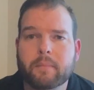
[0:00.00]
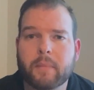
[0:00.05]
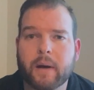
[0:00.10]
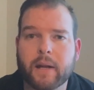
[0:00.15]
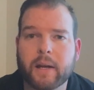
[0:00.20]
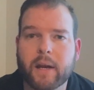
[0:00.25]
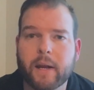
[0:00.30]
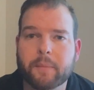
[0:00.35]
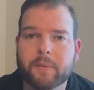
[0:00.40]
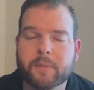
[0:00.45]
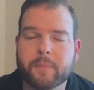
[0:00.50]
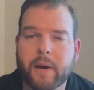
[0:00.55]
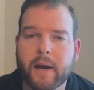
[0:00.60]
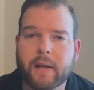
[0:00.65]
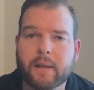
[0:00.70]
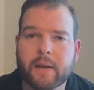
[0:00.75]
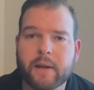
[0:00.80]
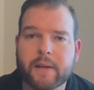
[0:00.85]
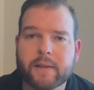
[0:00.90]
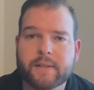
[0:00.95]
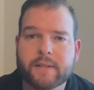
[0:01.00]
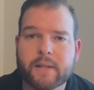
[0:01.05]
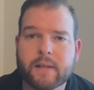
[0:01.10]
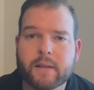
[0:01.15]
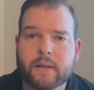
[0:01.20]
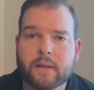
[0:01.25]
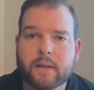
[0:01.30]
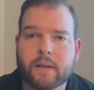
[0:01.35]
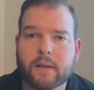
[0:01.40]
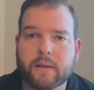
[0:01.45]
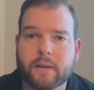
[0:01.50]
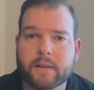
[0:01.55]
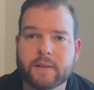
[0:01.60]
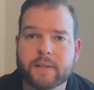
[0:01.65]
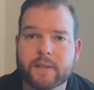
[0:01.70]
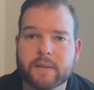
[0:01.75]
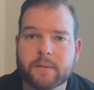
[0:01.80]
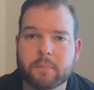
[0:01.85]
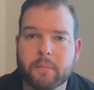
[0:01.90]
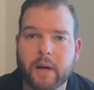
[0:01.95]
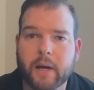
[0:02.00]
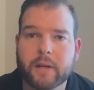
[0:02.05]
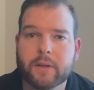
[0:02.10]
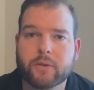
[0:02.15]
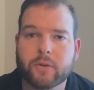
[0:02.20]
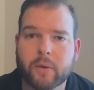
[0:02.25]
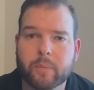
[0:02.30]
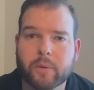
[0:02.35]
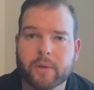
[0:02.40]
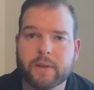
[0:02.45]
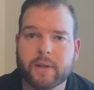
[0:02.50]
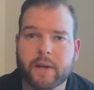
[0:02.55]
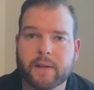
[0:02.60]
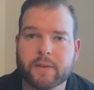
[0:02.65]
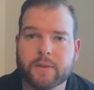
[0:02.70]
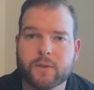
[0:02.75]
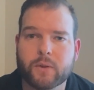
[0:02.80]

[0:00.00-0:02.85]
My name's Matt Lansing, and this is my TripleTen